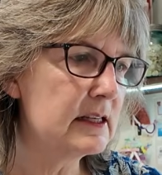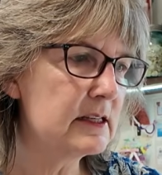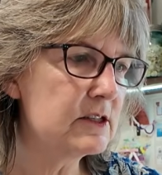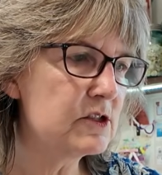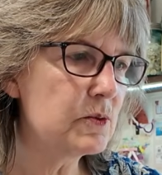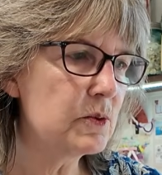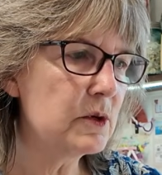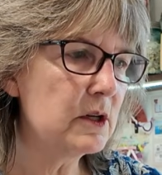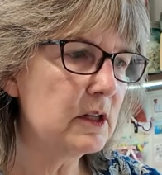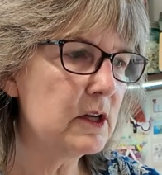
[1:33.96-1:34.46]

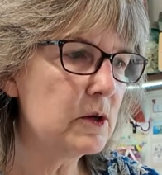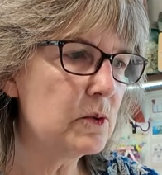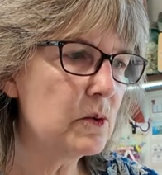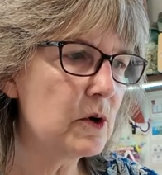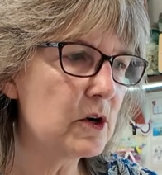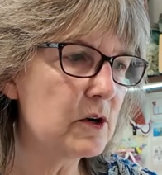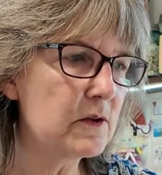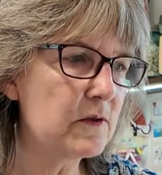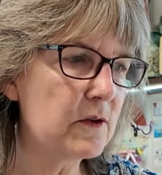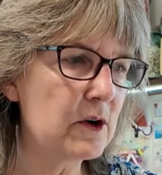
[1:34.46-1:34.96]
this really
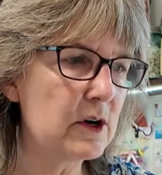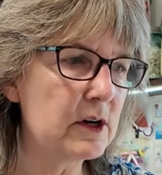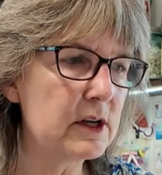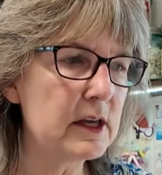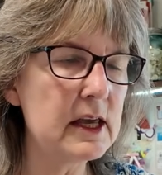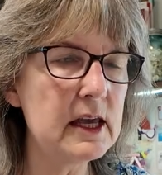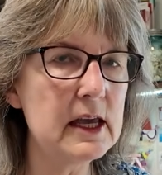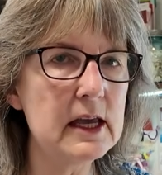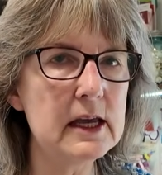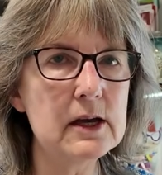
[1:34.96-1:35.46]
work for a
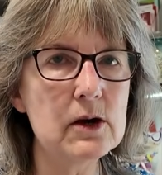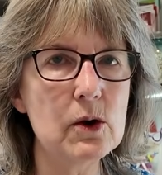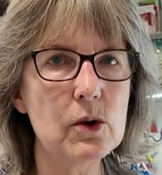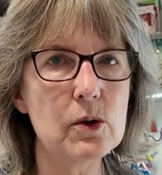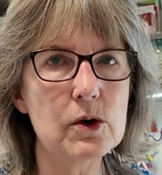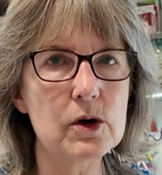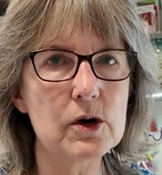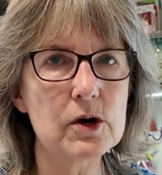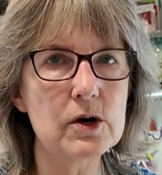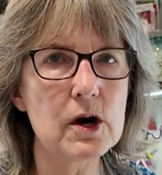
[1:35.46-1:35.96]
king
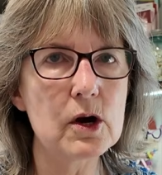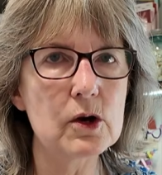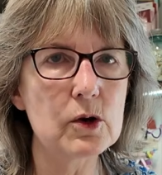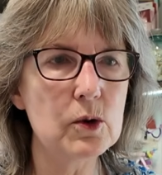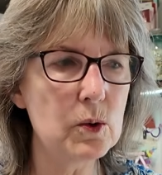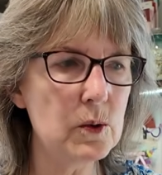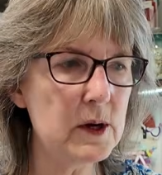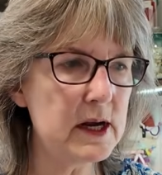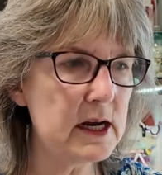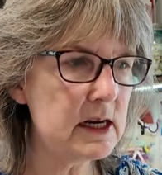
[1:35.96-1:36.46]
or
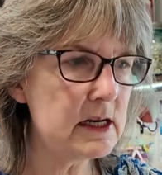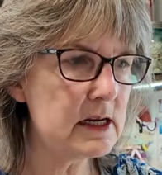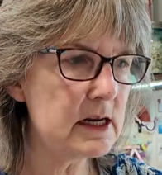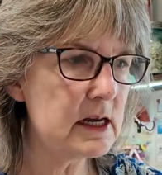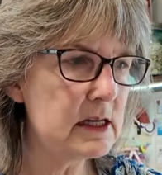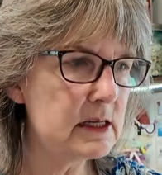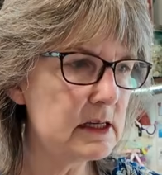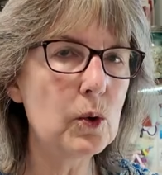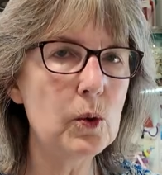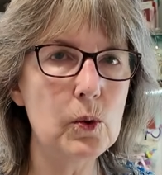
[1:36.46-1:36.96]

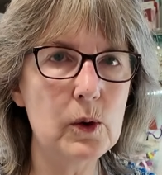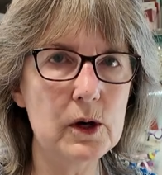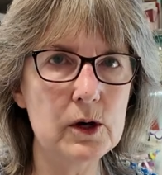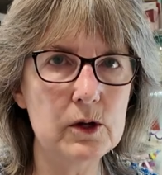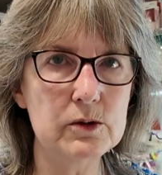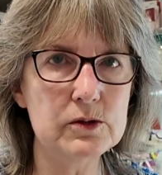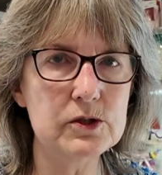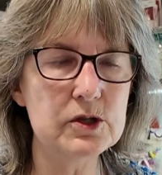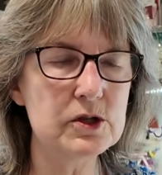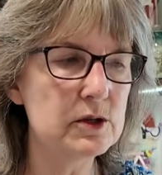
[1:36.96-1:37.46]
queen
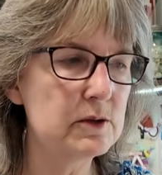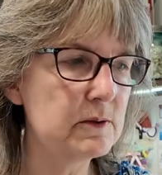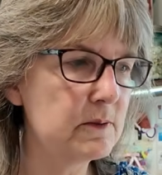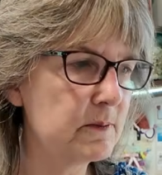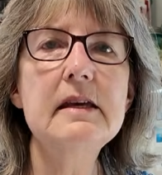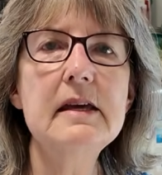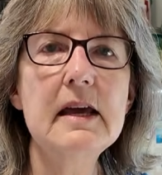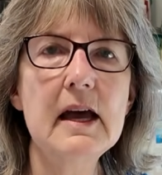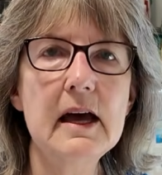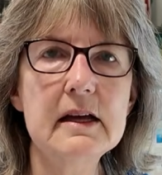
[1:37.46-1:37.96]
quilt?
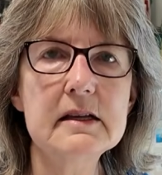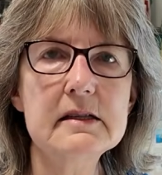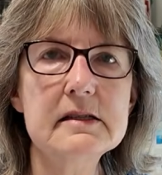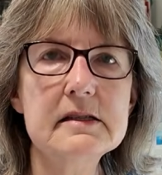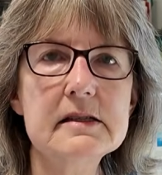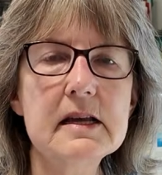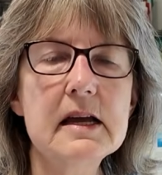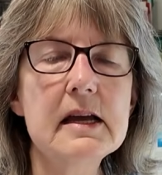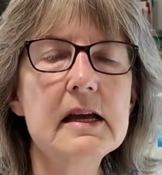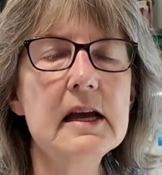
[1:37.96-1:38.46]

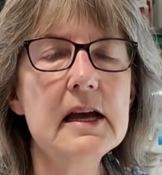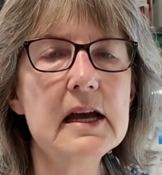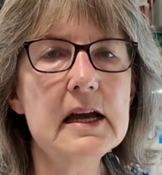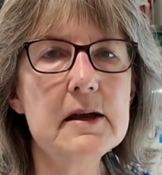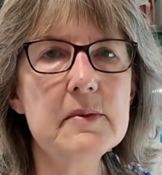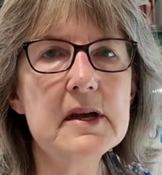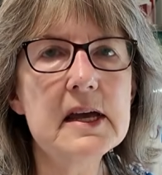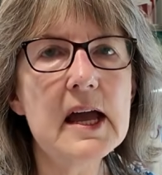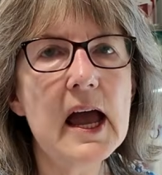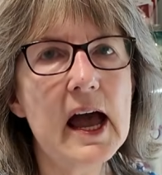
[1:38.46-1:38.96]
Yes.
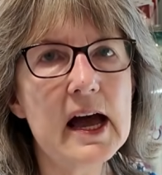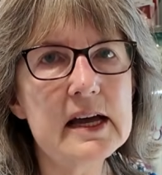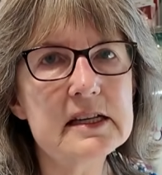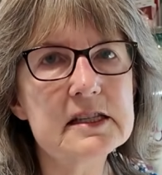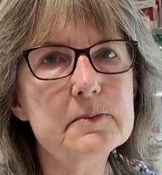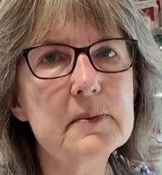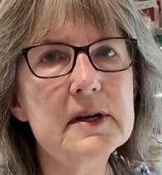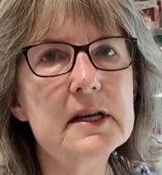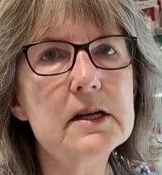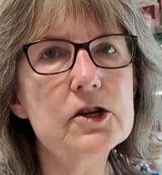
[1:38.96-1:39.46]
Amy
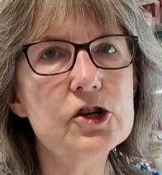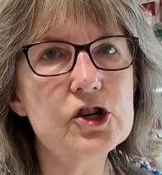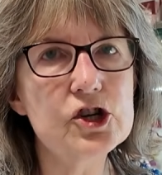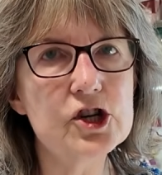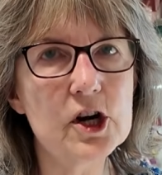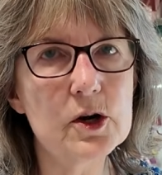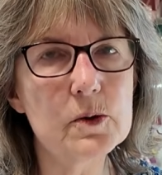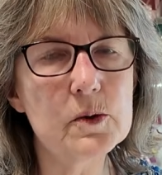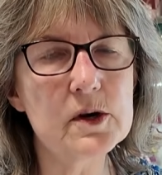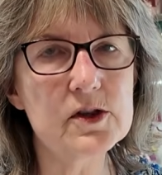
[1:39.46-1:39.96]
asked me to
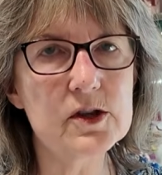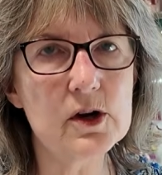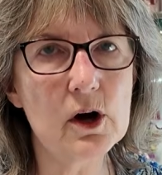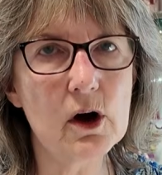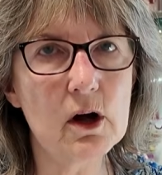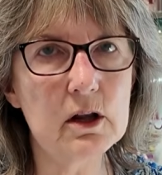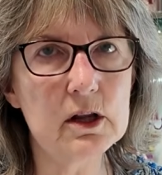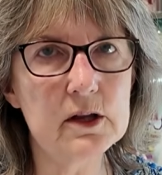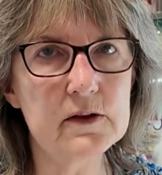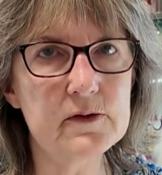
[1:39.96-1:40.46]
share with
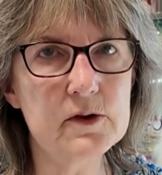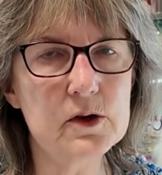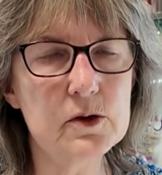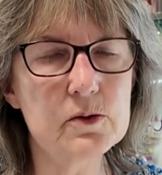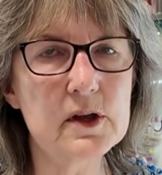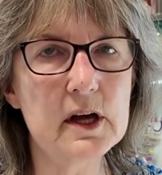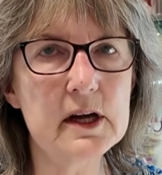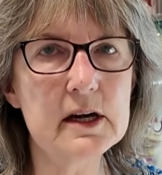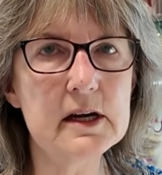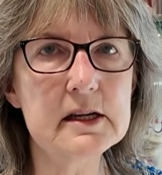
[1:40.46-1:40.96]
all of you
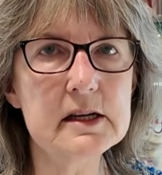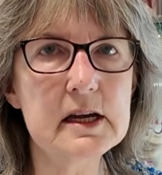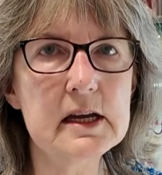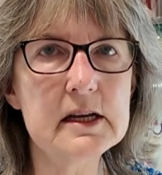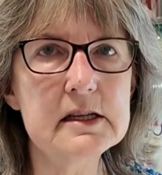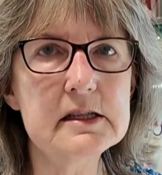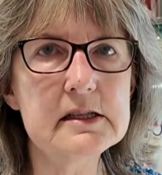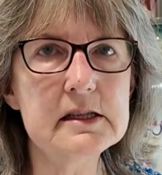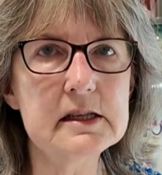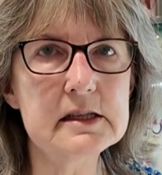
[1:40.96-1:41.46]
that it
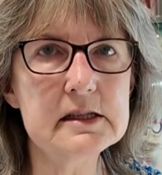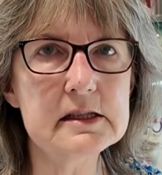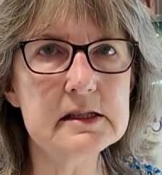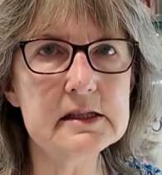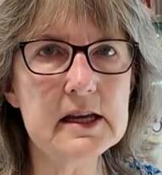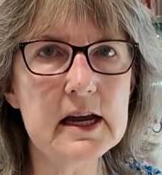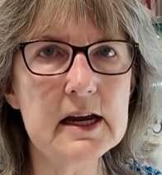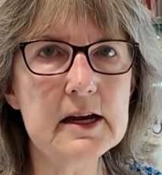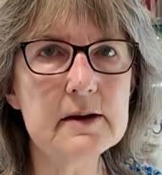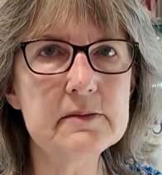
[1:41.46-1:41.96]
is the
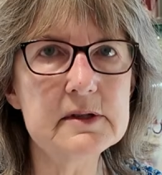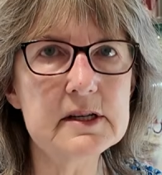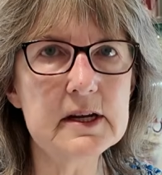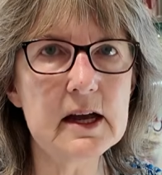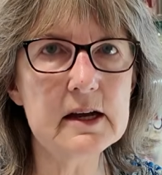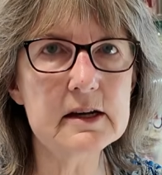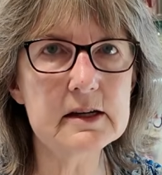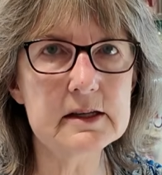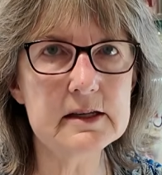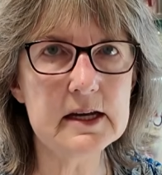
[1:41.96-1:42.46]
same
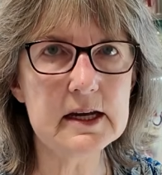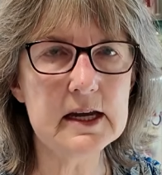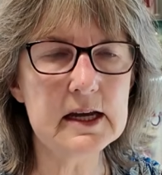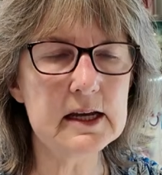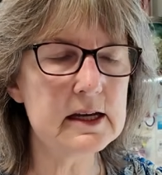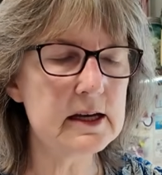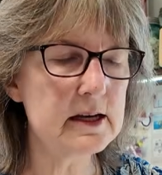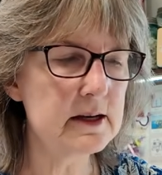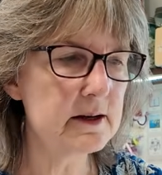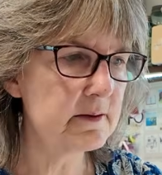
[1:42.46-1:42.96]

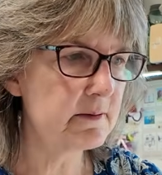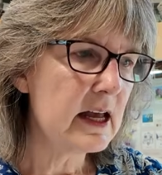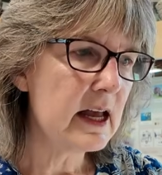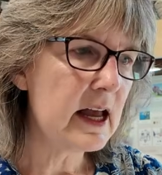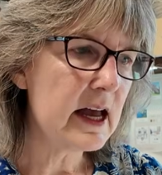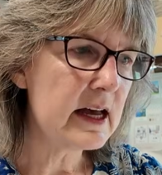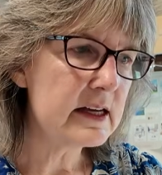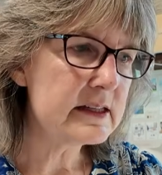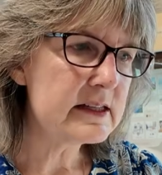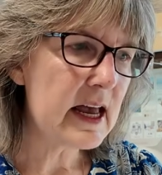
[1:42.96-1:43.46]
technique
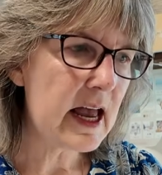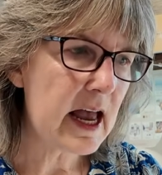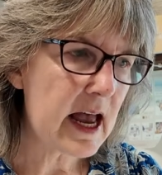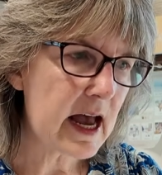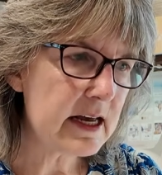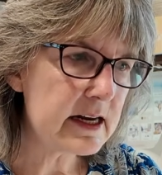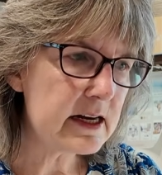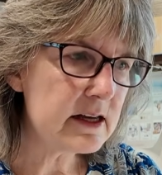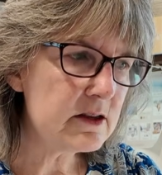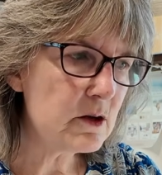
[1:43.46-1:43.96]
as
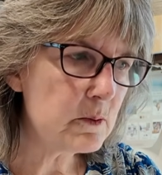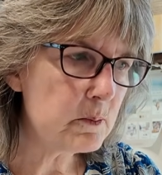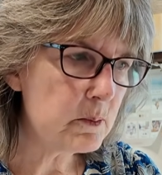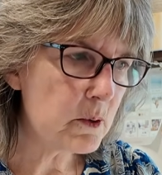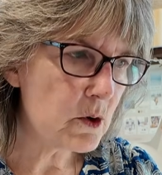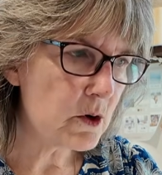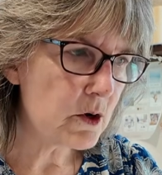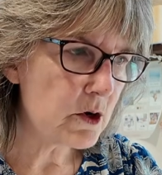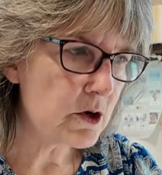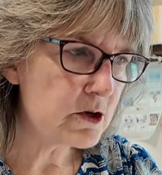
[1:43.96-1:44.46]
adding the
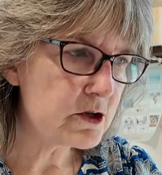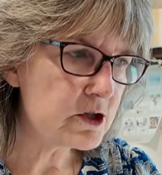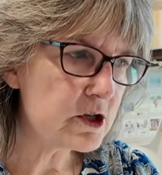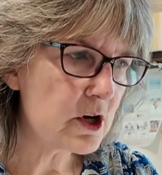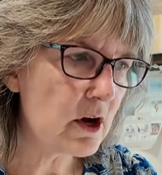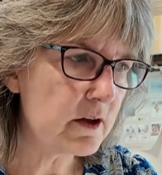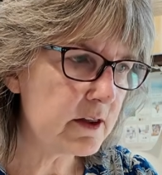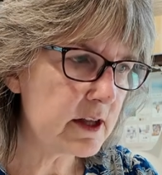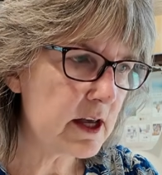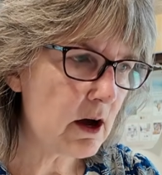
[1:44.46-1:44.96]
borders
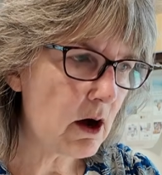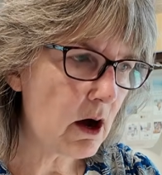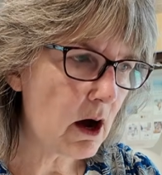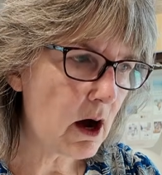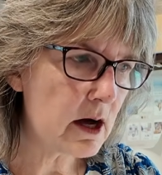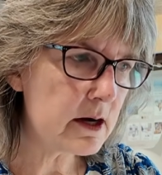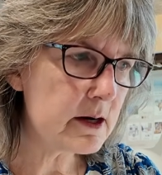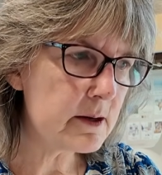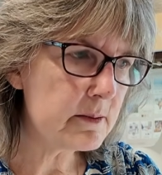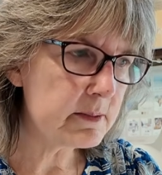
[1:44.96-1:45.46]
on the
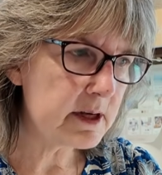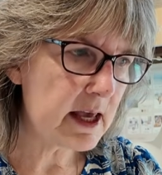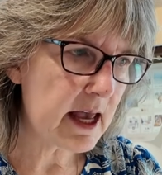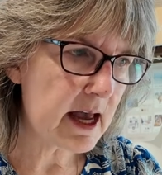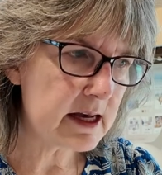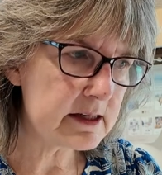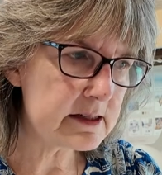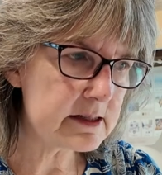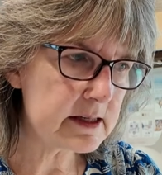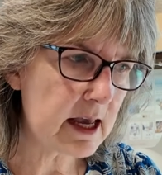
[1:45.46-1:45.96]
Autumn
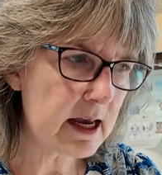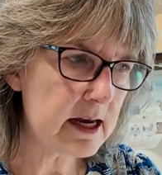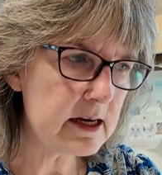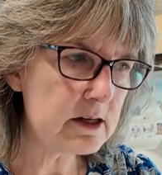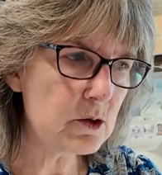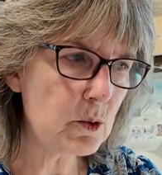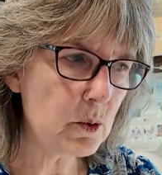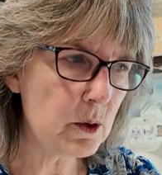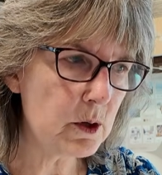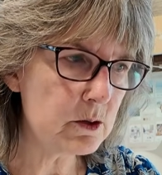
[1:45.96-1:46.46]

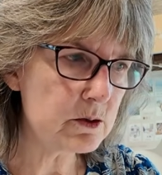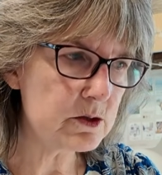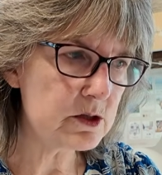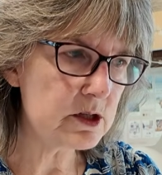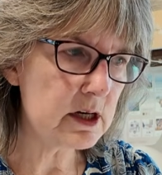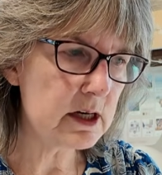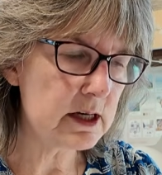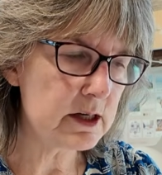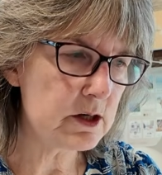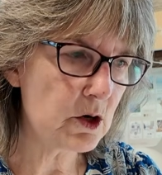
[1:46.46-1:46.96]
Cascade quilt
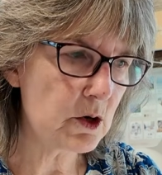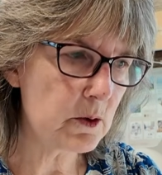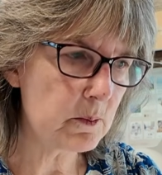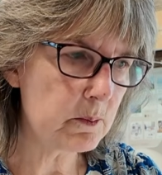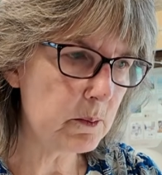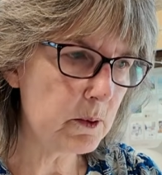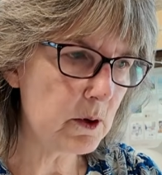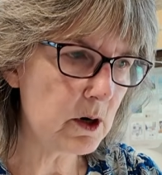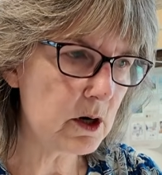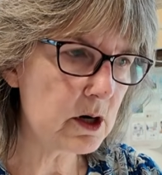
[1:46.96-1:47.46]
in her
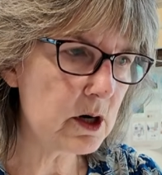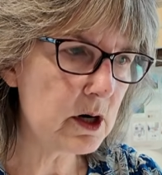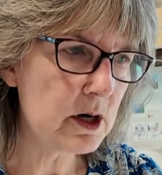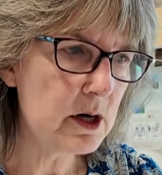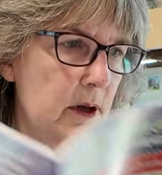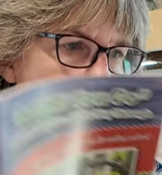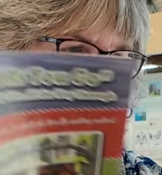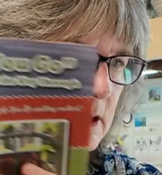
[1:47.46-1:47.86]
book.